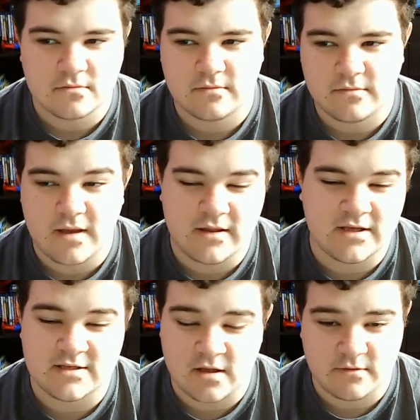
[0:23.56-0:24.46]
mainly
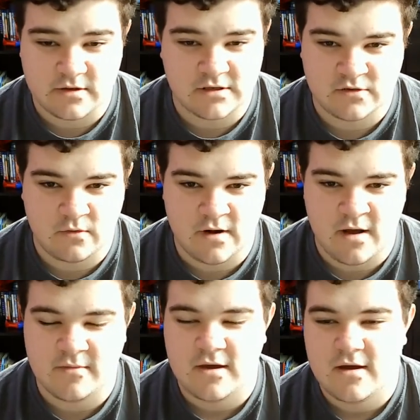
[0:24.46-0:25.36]
because I thought they were going to screw it
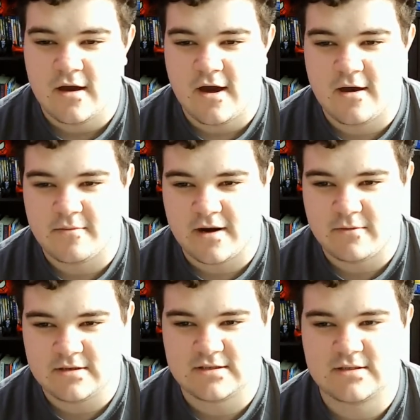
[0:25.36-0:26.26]
up. But I
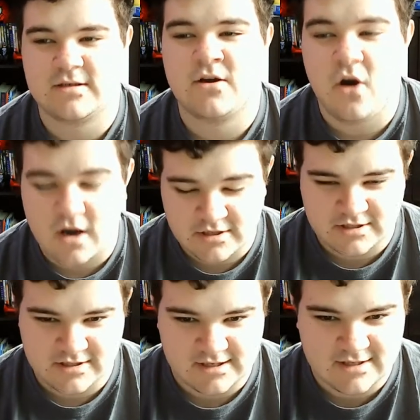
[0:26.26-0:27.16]
was
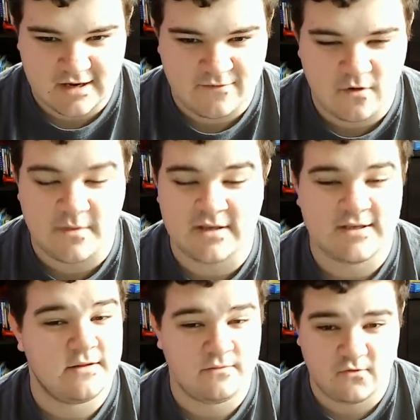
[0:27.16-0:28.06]
cautiously excited for it because
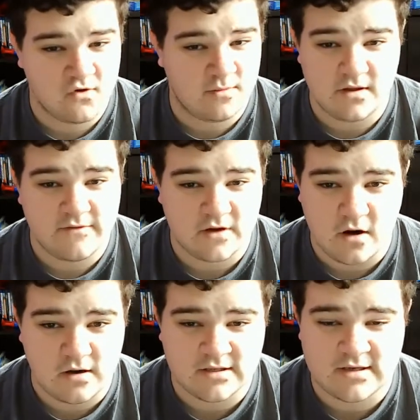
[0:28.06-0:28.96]
I grew up loving
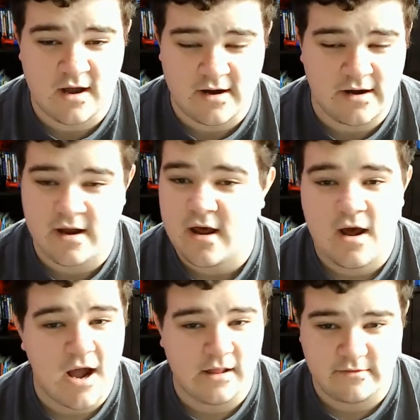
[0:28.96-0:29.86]
R.L. Stine and
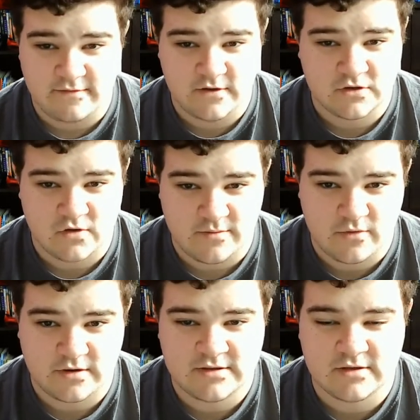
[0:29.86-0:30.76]
I love the Fear Street
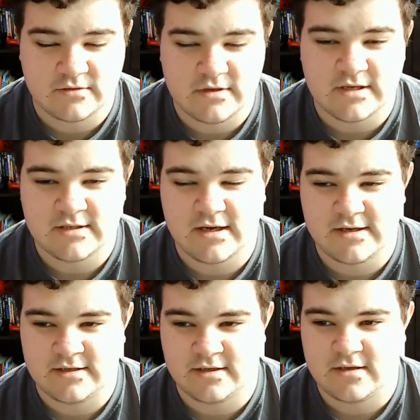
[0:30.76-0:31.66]
book. So I was really
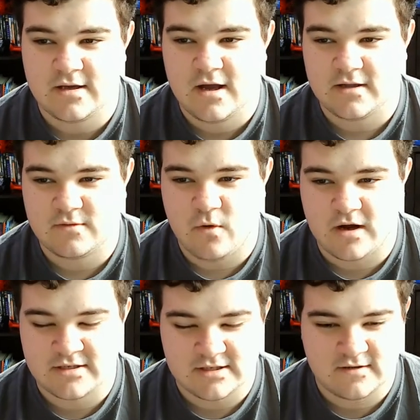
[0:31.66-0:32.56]
excited to
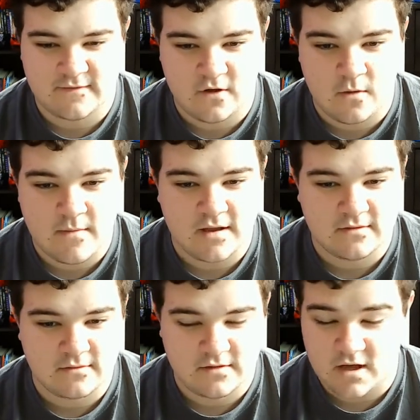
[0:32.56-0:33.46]
watch this film
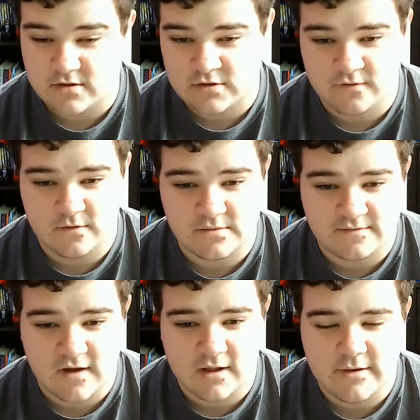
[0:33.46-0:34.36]
and the other two films that
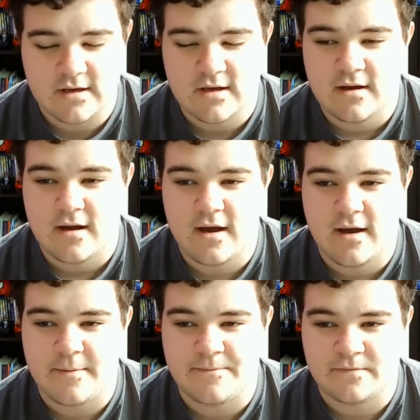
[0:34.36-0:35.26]
follow it.
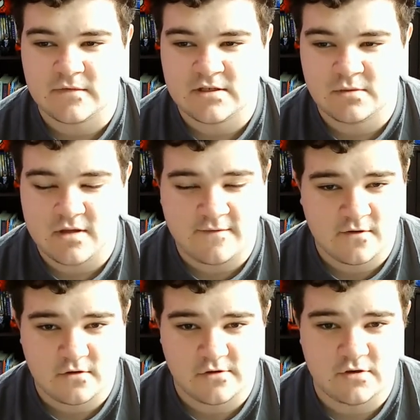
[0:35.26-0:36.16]
So without
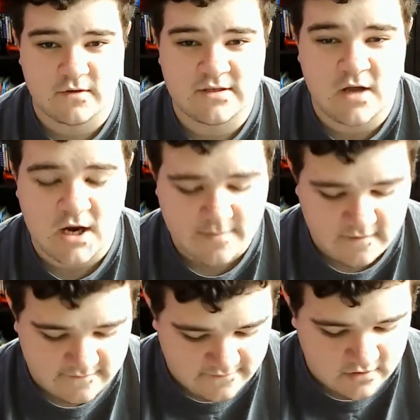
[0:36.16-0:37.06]
further ado, let's talk
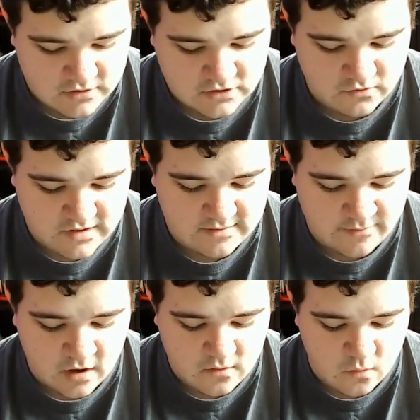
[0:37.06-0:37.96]
about Fear Street
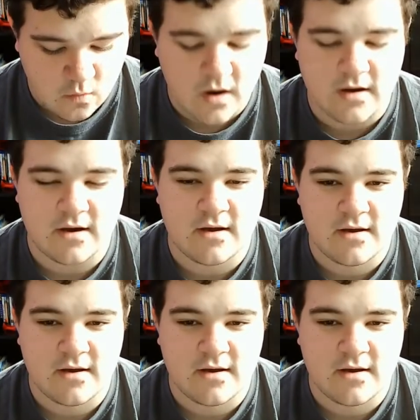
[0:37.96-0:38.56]
Part 1,